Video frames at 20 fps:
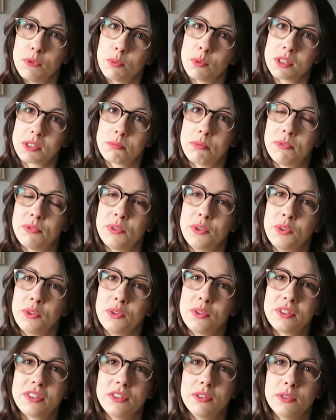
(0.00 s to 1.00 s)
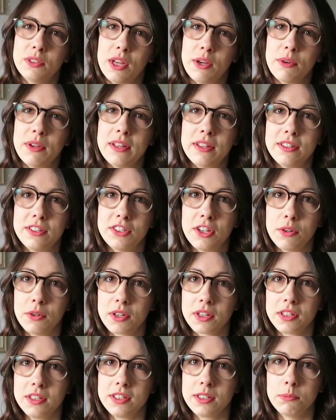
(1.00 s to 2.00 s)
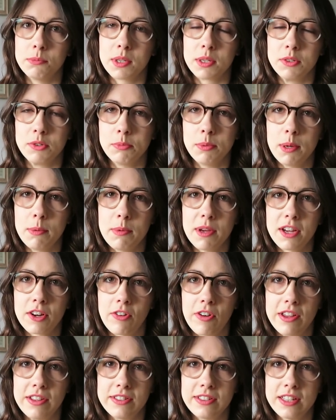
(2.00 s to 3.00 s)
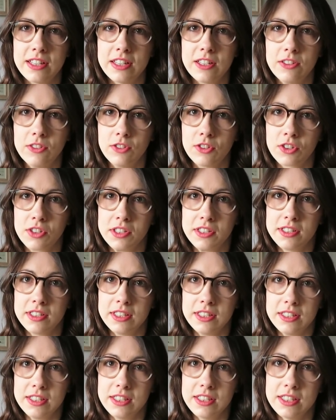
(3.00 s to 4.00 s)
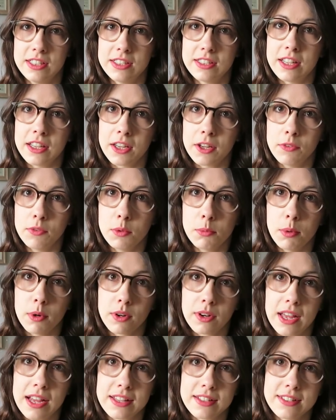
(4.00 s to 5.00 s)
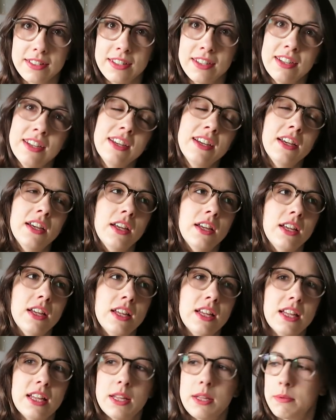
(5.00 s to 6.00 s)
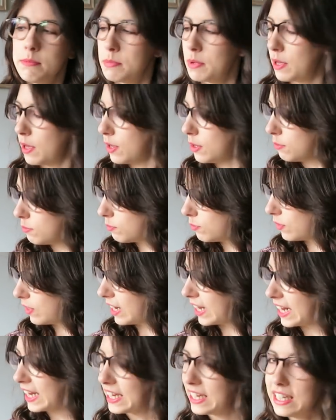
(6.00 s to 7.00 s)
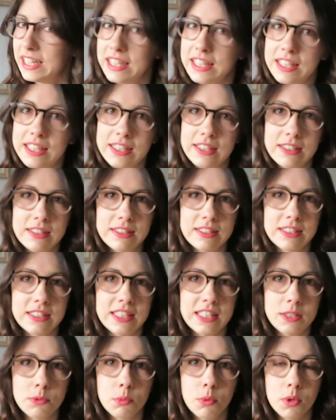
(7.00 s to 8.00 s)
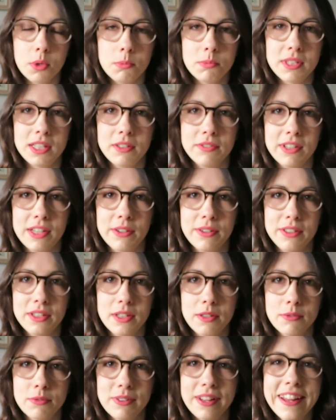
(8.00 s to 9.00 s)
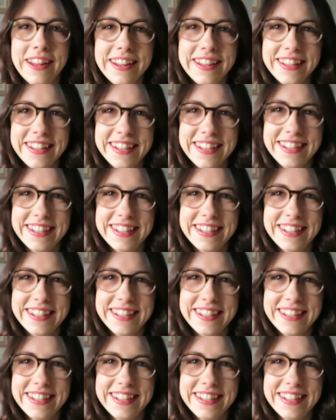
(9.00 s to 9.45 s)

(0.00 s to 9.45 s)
you've watched before, you'll know Jonah can sometimes be a bit crazy and tries to take over the podcast. But hopefully he's worn himself out enough.